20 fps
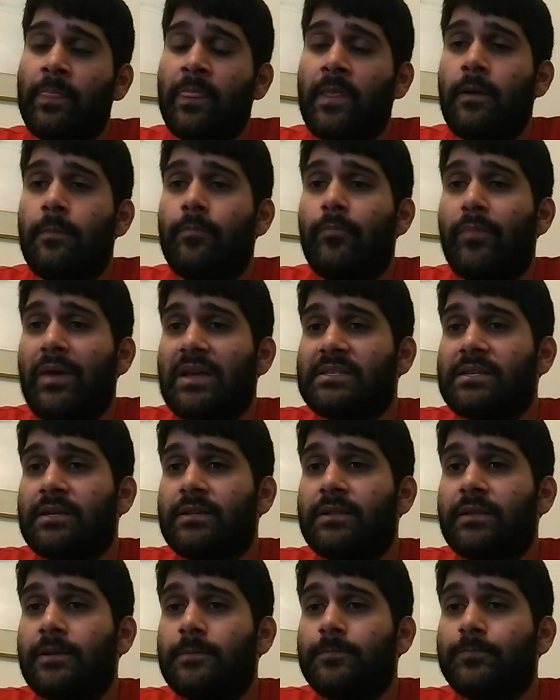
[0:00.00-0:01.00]

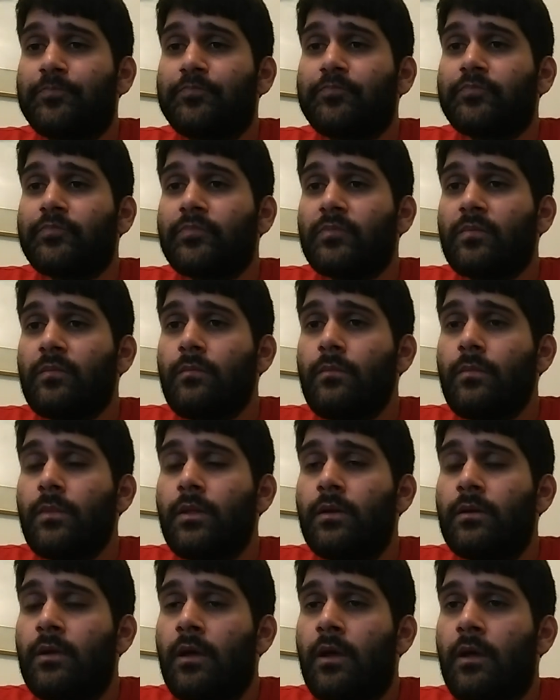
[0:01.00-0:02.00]
Basically,
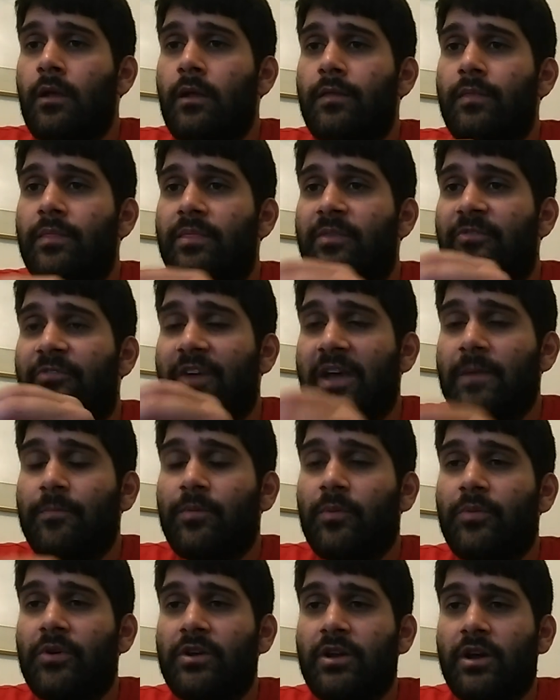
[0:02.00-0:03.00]
the vapor
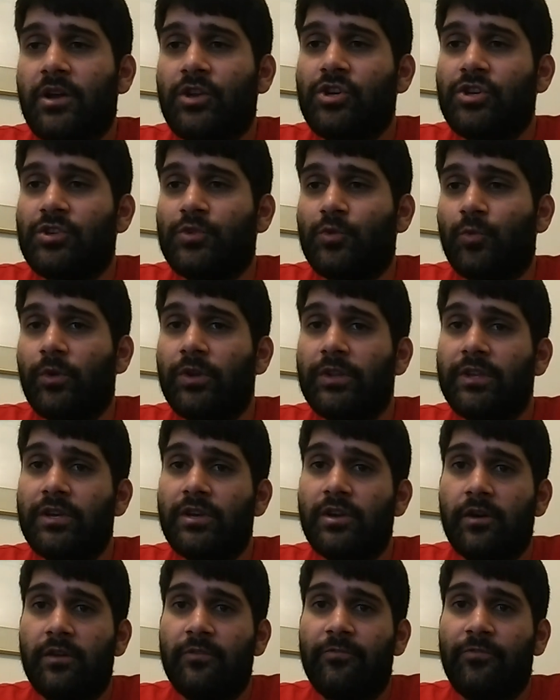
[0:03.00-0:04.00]
production is really
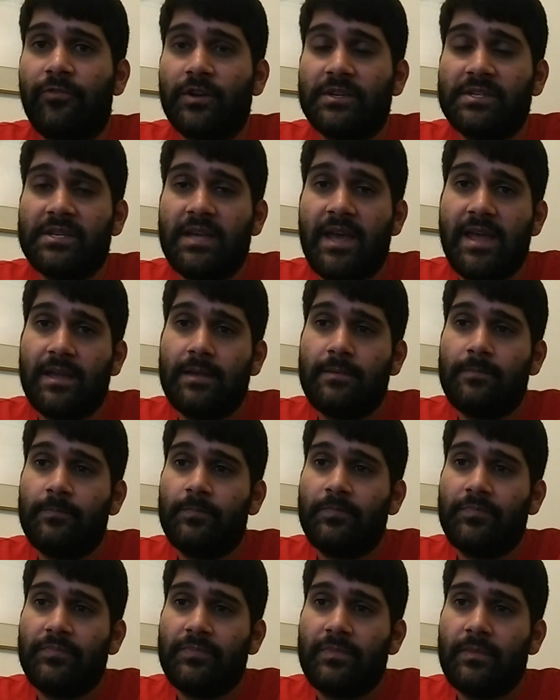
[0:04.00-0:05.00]
good for a tank,
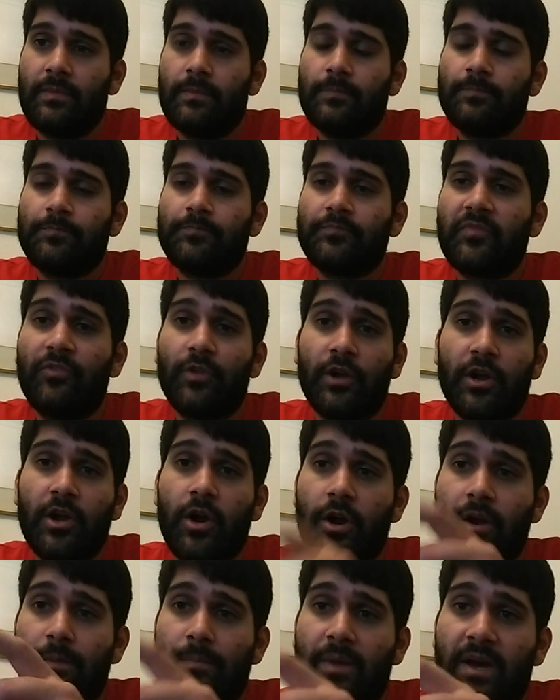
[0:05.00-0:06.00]
for a
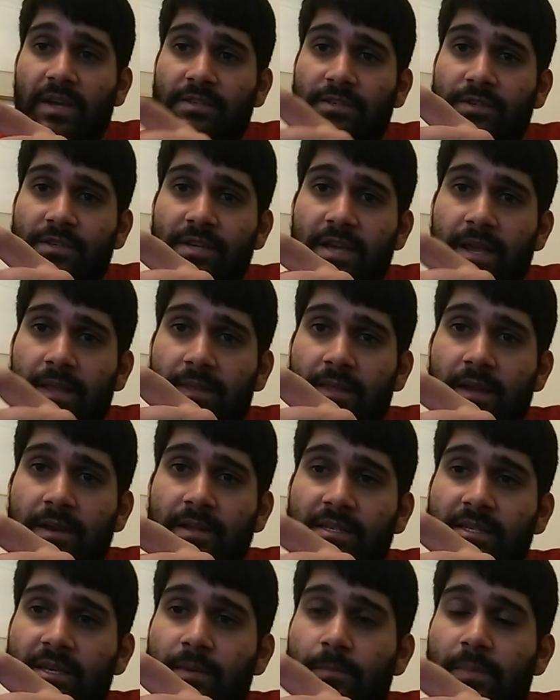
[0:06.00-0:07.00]
cartomizer tank, that is,
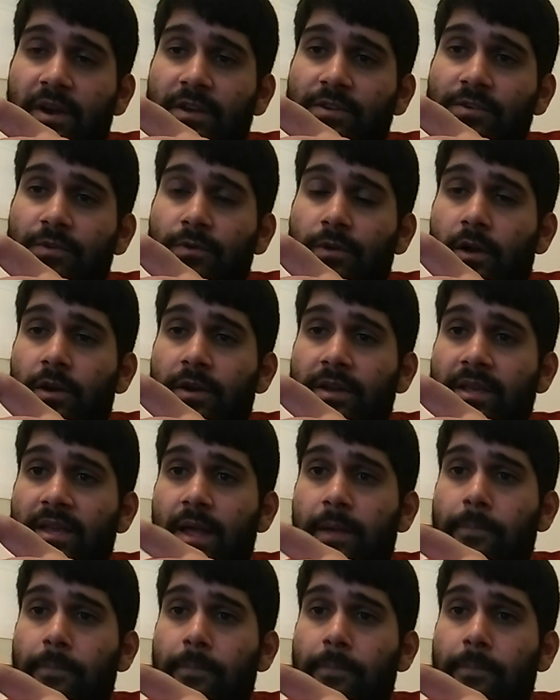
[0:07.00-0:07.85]
compared to an RDA.